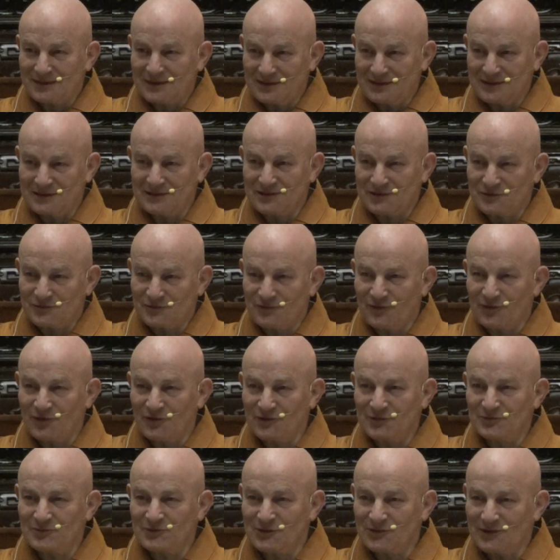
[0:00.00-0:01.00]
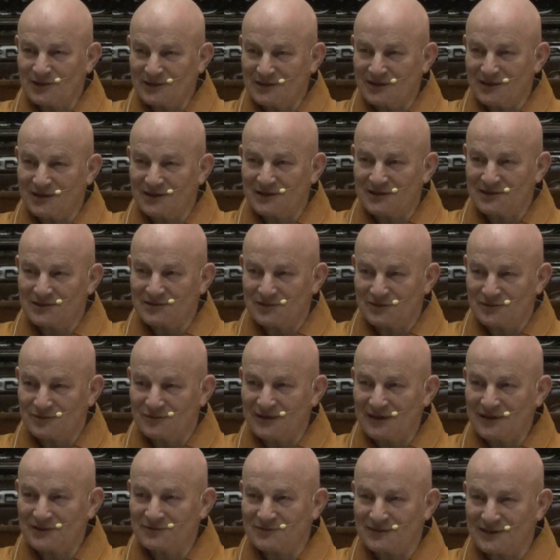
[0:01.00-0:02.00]
in the form you analyze the
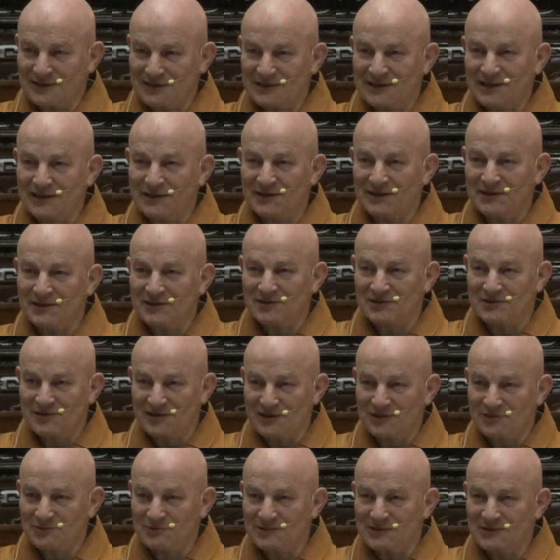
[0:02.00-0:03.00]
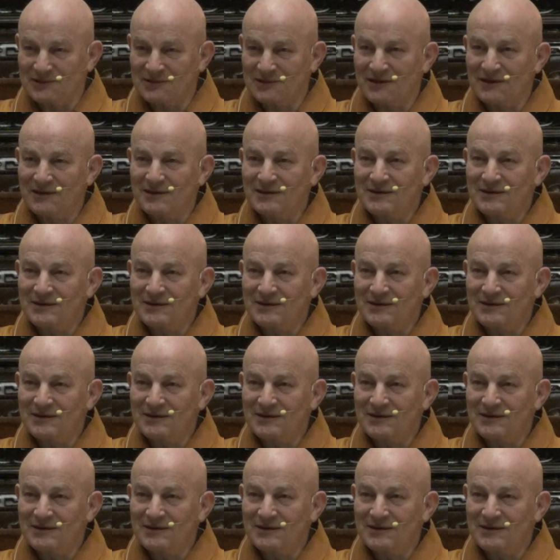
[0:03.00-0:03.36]
five aggregates, they will